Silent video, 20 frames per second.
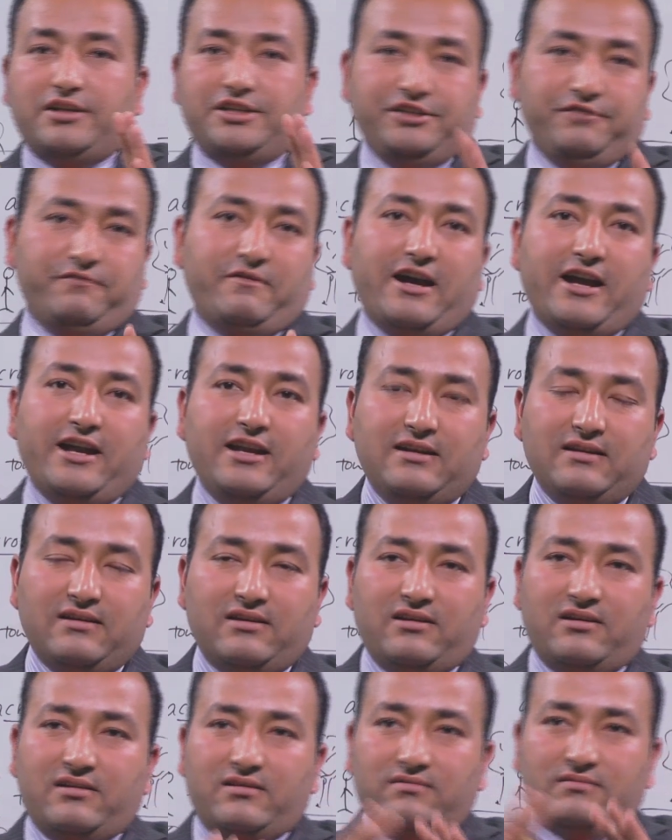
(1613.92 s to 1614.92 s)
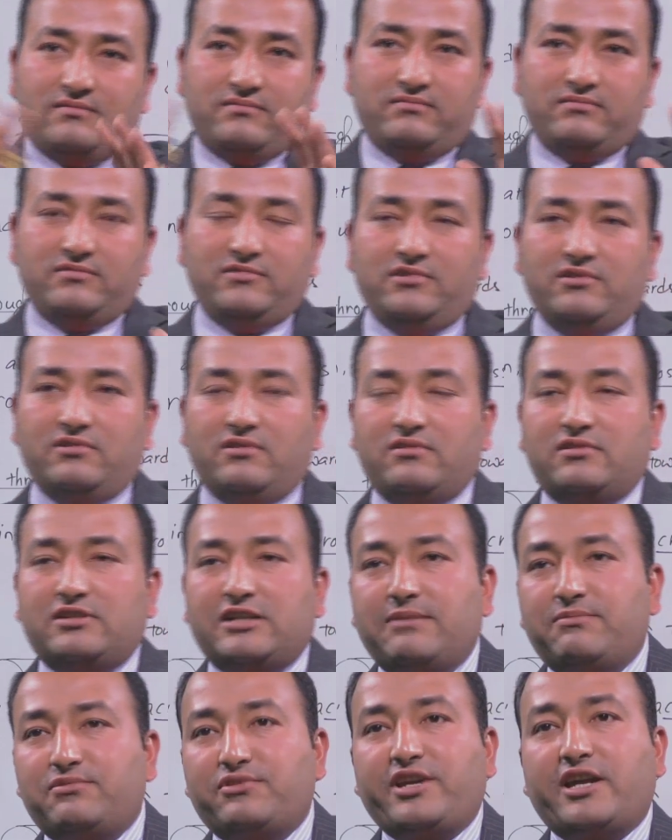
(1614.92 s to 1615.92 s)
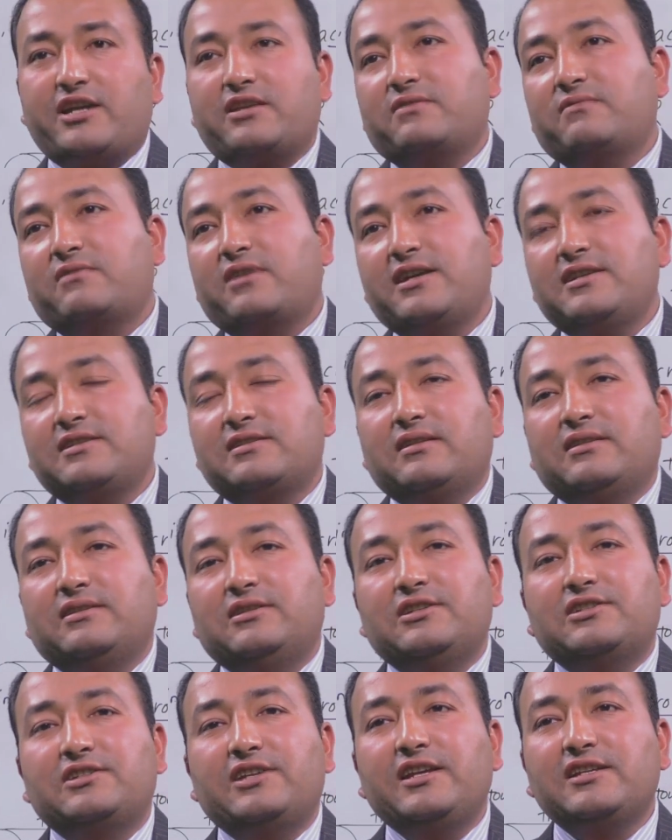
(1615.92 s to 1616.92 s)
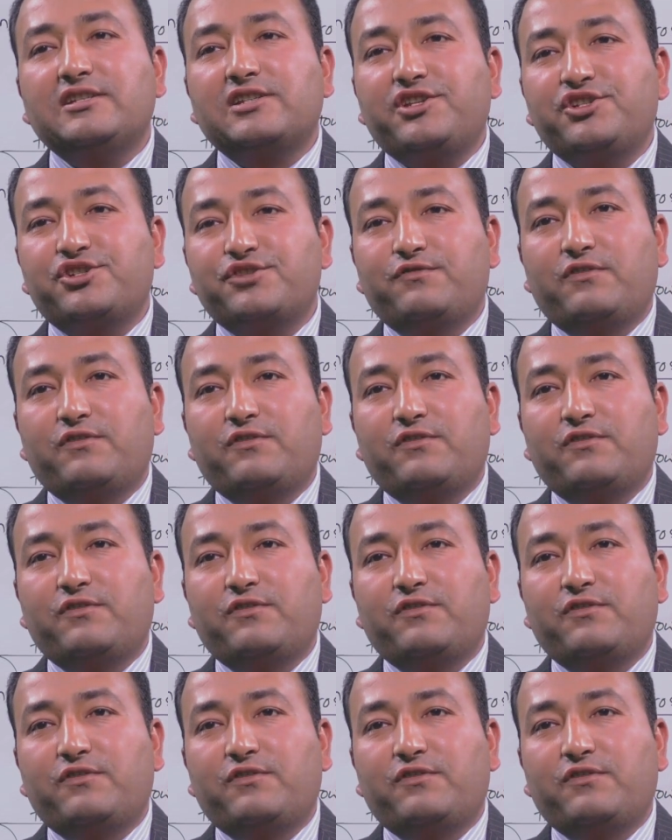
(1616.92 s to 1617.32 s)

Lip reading: divide try to categorize these things into